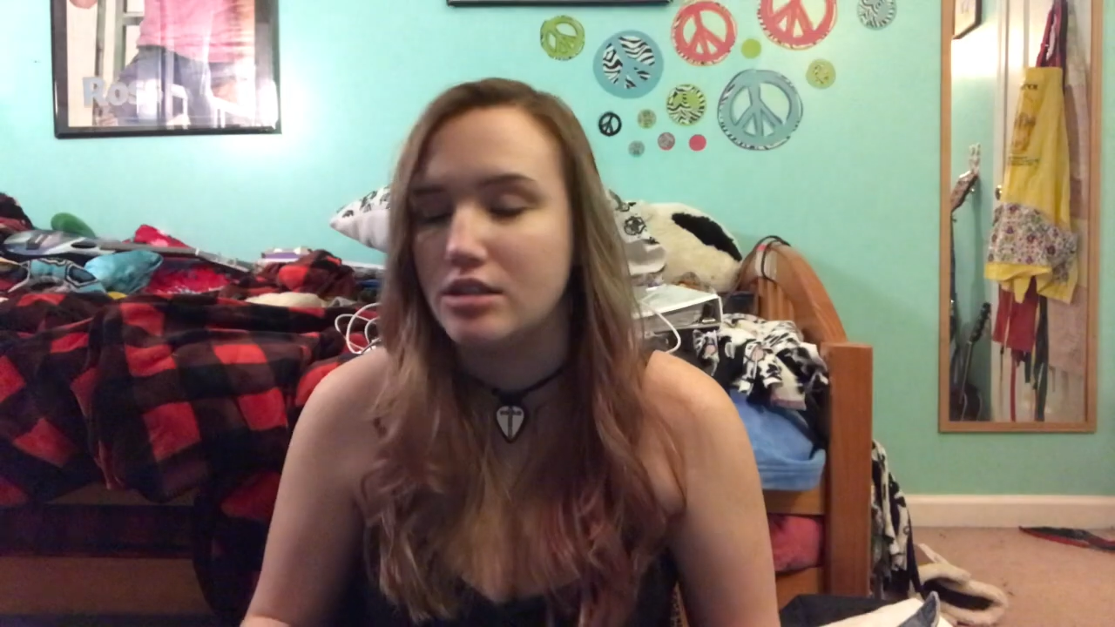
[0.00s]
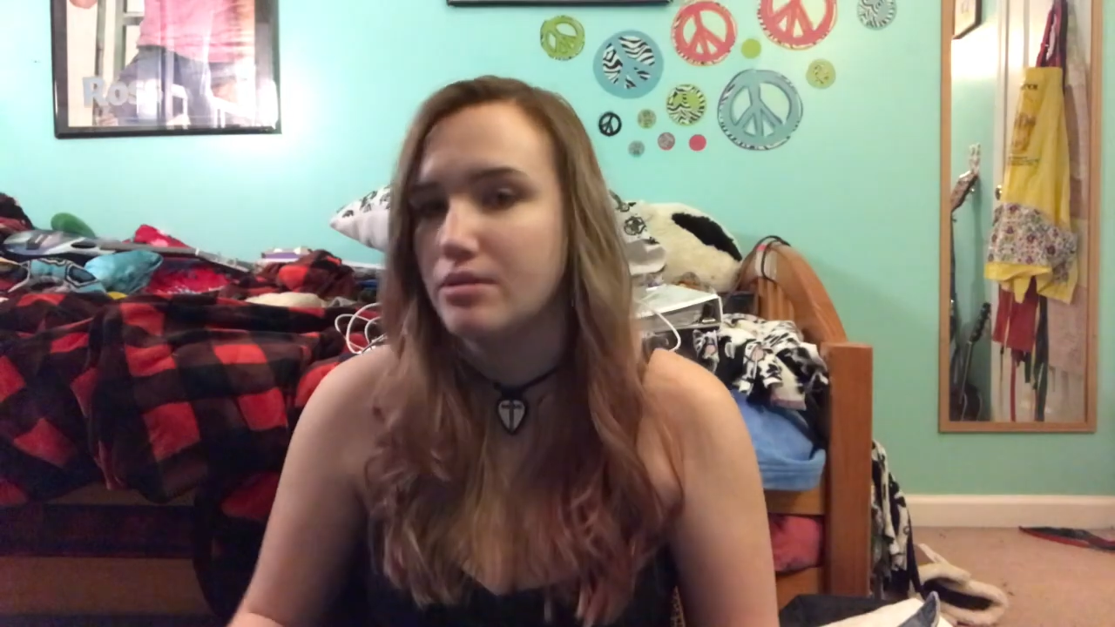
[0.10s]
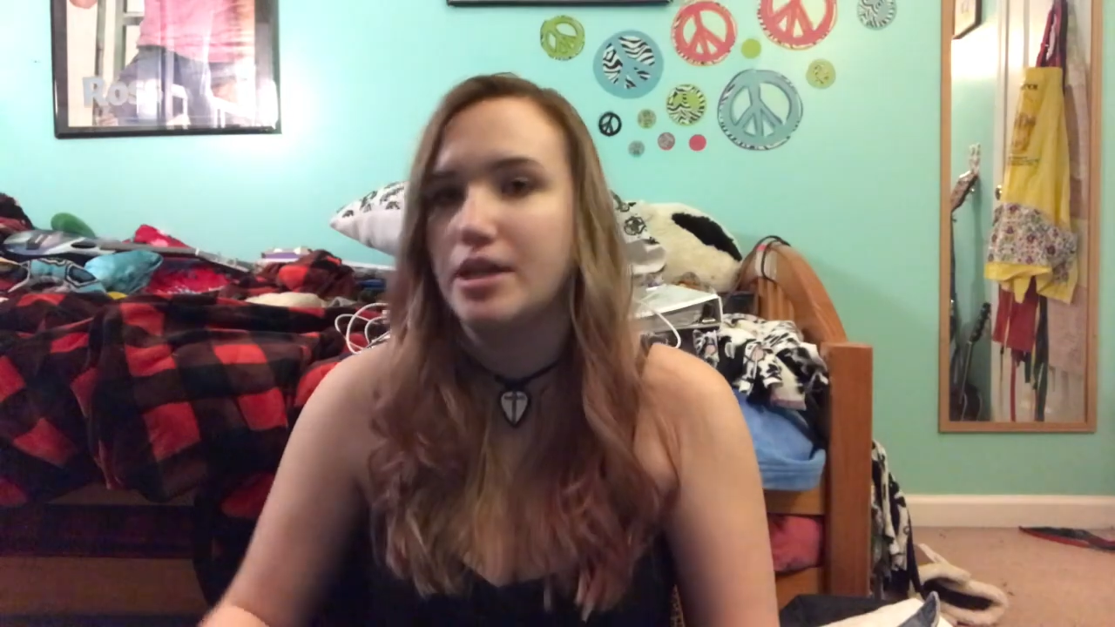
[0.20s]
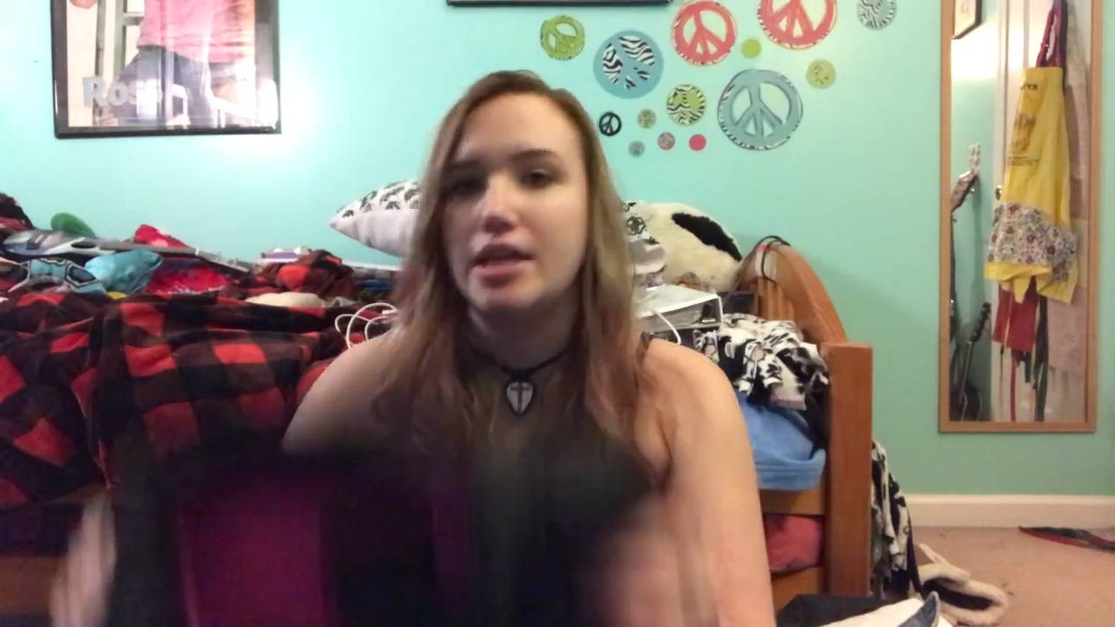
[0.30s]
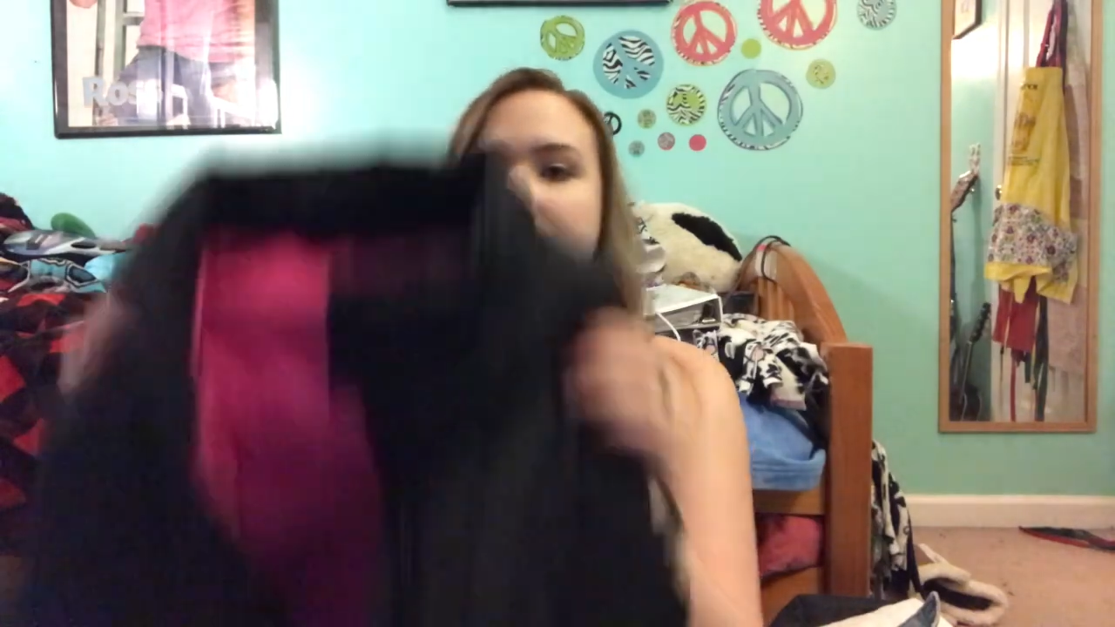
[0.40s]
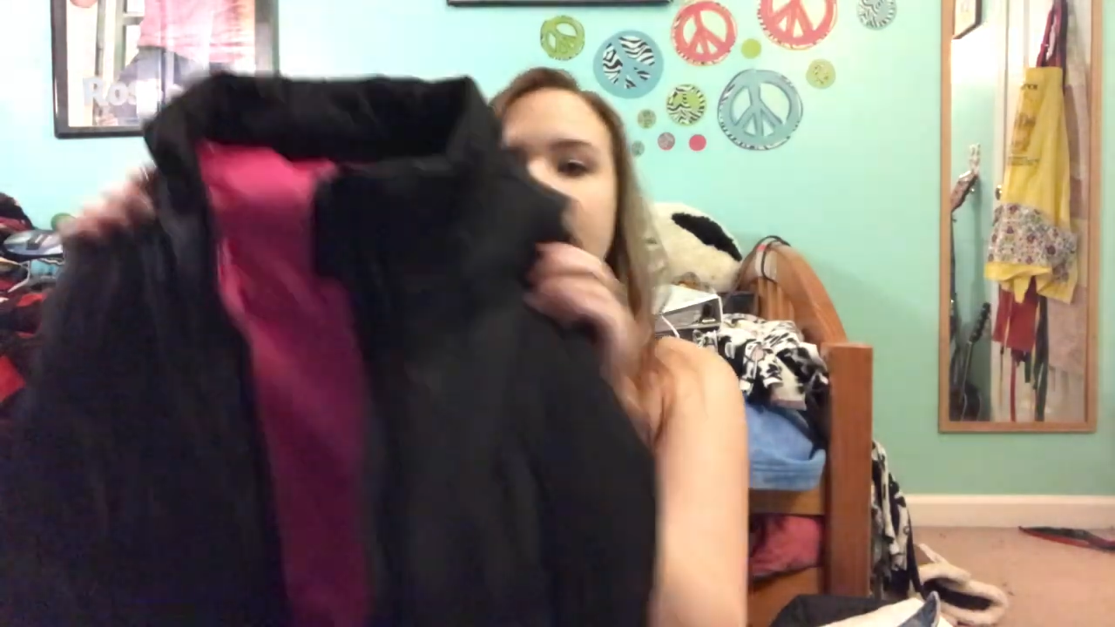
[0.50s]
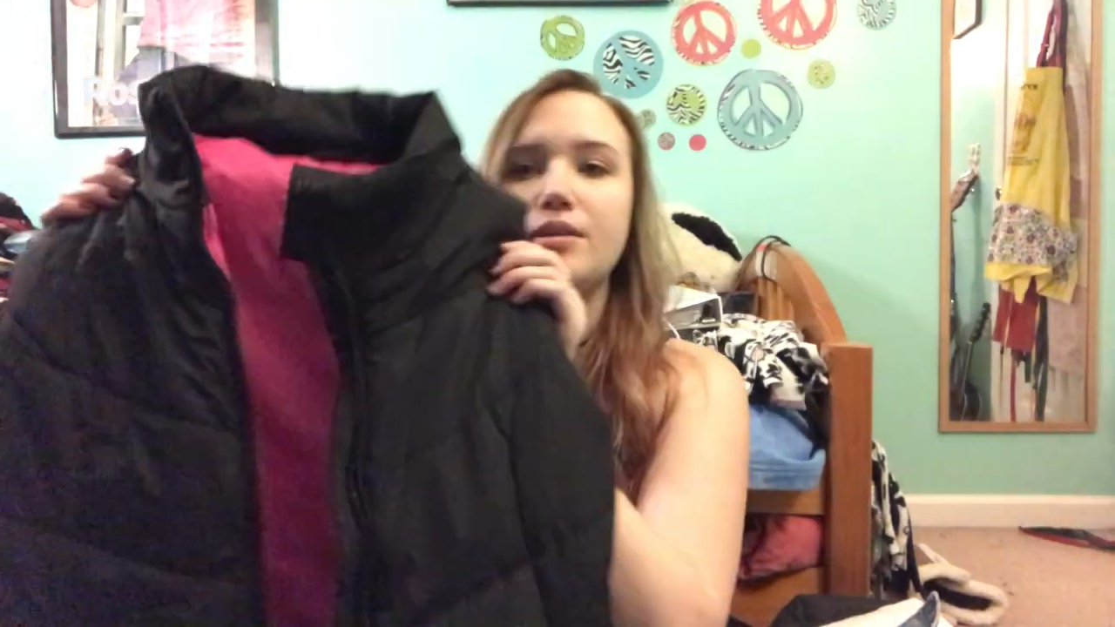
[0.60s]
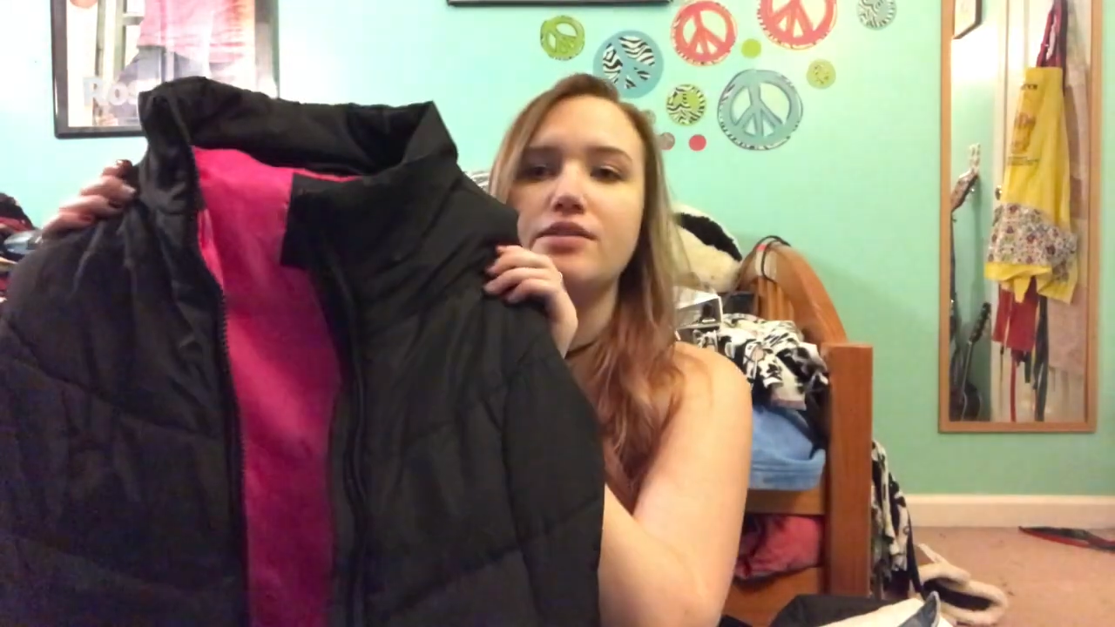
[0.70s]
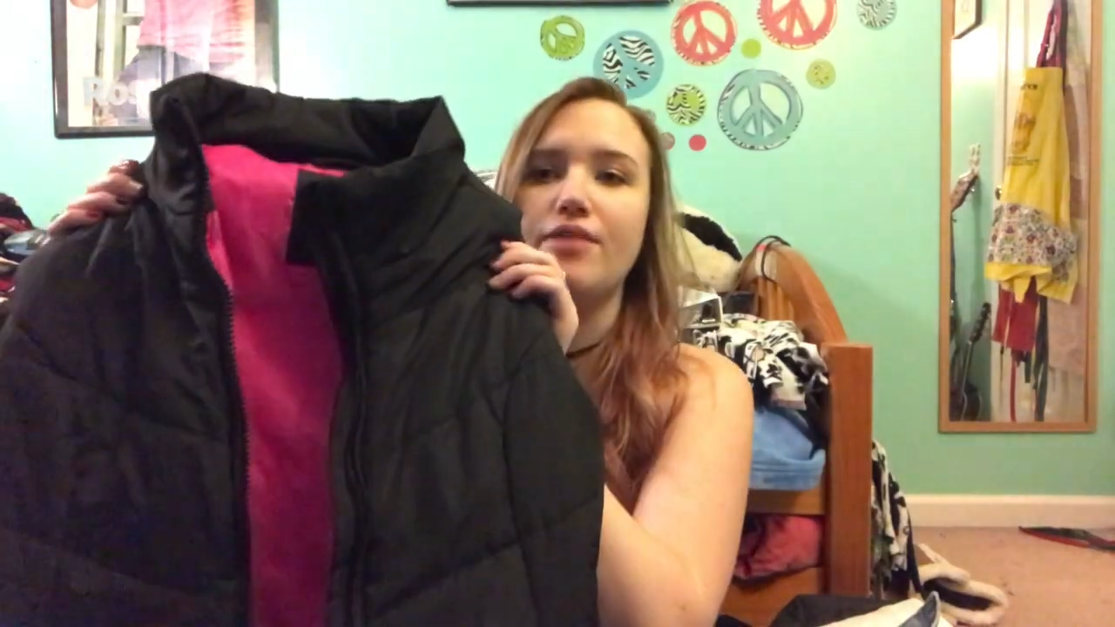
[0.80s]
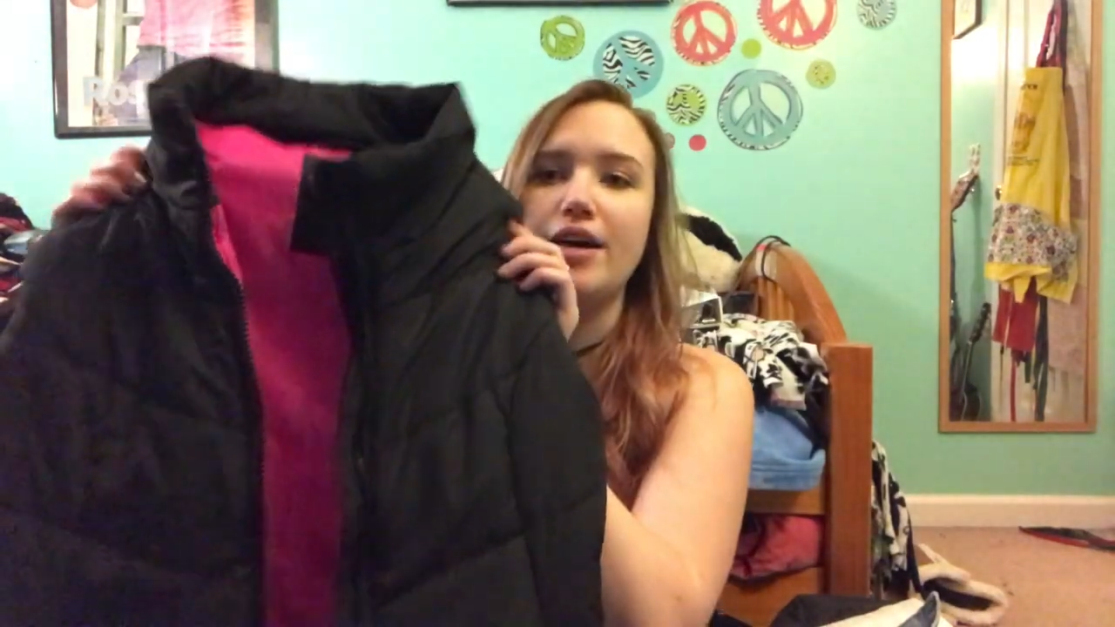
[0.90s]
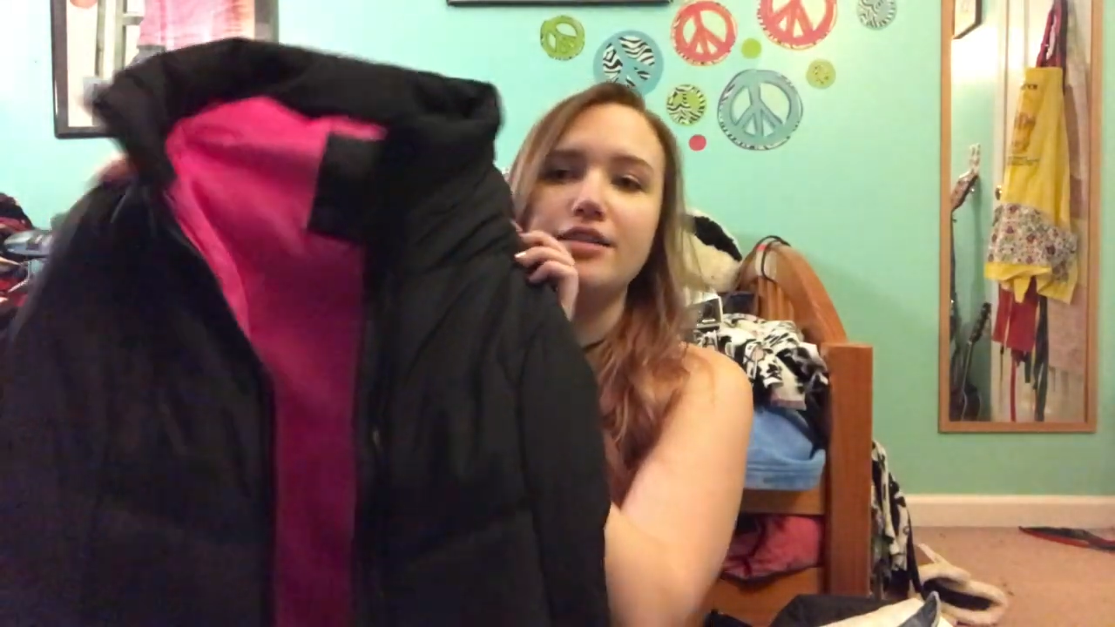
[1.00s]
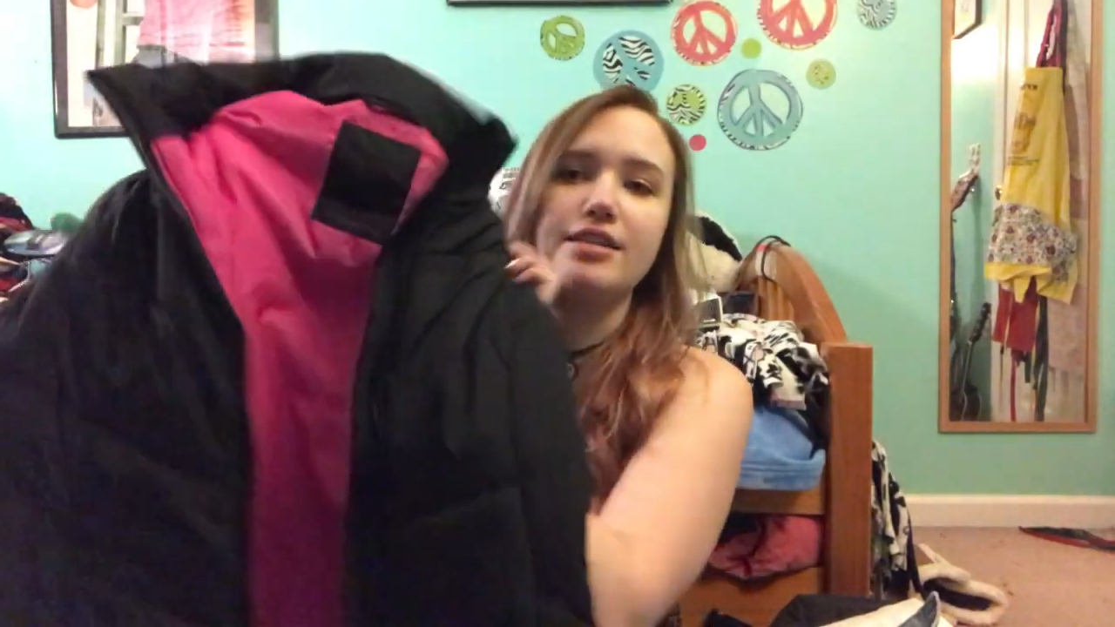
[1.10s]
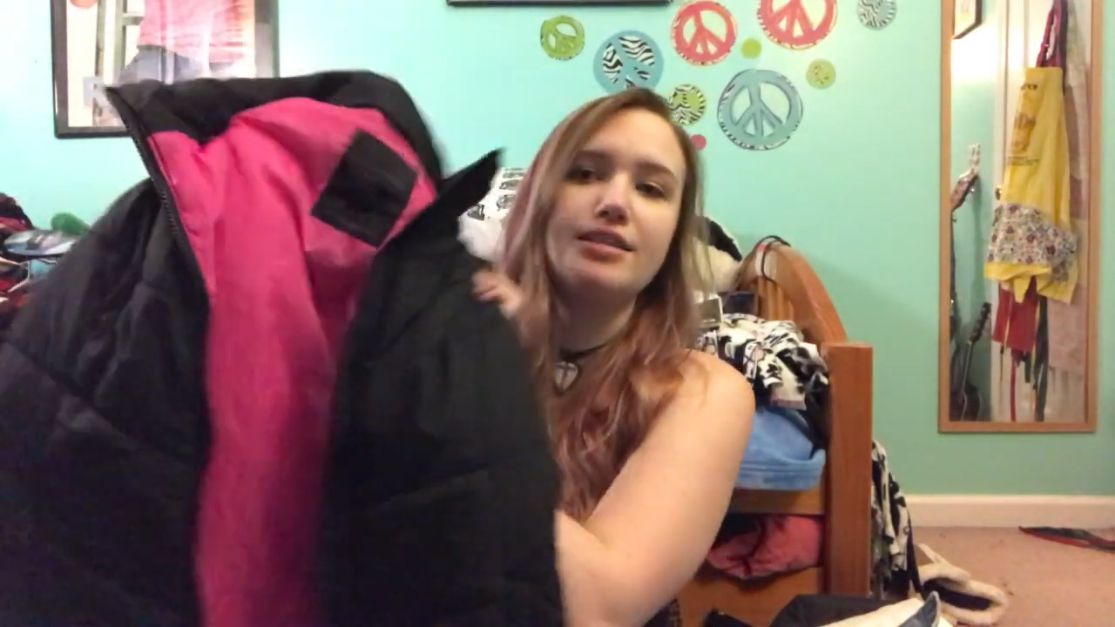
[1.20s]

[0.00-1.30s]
So I'm going to keep this vest.